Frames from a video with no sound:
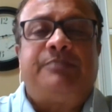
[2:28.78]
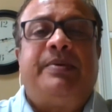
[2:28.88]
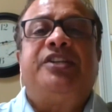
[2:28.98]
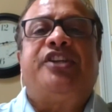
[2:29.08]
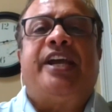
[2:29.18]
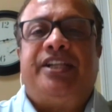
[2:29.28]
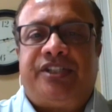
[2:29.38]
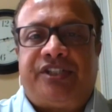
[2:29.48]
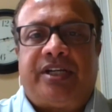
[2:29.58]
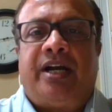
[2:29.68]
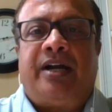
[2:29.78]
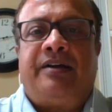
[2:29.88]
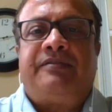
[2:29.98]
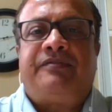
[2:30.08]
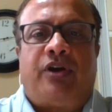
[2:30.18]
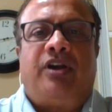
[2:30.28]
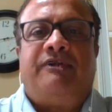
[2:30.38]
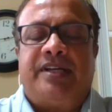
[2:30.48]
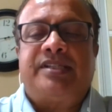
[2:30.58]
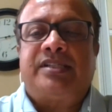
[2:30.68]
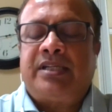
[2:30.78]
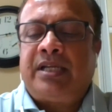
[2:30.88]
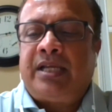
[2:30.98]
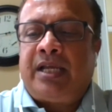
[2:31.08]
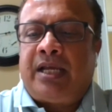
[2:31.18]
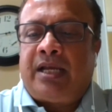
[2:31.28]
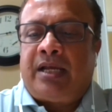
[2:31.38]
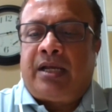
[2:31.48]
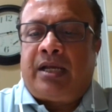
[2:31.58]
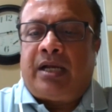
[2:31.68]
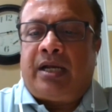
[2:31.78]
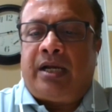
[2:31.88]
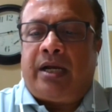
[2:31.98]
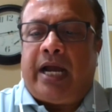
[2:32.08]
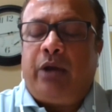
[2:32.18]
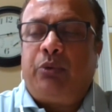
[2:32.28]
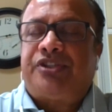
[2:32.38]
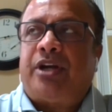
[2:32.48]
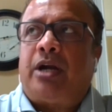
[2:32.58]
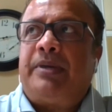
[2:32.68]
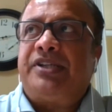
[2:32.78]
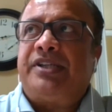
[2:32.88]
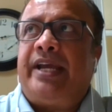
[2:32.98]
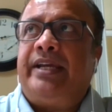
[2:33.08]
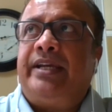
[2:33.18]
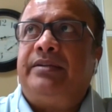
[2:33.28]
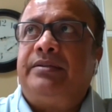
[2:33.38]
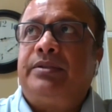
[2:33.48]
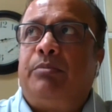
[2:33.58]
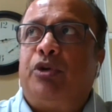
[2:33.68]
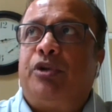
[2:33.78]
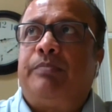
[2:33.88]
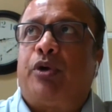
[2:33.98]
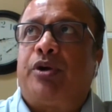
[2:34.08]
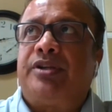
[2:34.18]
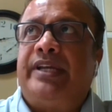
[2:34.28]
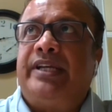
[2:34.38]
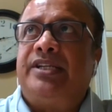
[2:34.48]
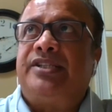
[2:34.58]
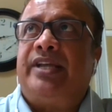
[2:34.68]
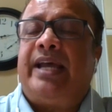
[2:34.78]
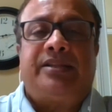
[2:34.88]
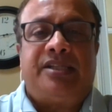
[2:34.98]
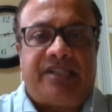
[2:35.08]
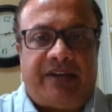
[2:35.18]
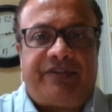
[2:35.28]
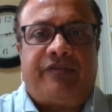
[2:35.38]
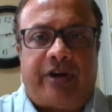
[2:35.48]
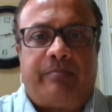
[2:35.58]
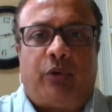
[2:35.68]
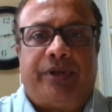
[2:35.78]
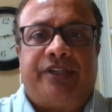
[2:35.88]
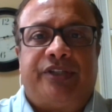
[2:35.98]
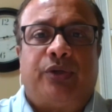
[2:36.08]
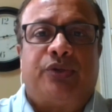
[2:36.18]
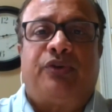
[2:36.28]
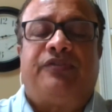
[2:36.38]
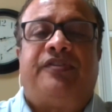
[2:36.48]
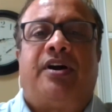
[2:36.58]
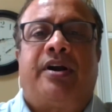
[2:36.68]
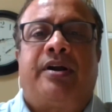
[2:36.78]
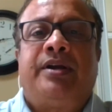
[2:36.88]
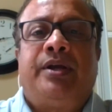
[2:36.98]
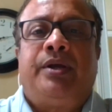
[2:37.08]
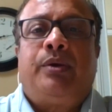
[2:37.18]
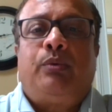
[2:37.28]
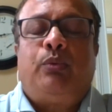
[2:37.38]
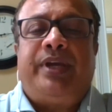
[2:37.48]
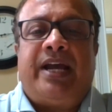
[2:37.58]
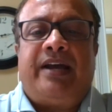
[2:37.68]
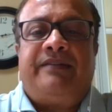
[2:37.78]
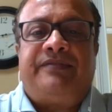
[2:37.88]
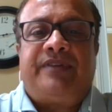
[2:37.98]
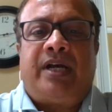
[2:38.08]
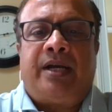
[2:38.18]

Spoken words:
been a change for all of us. I would start by saying the most important thing is the health and safety of our employees. So far, we have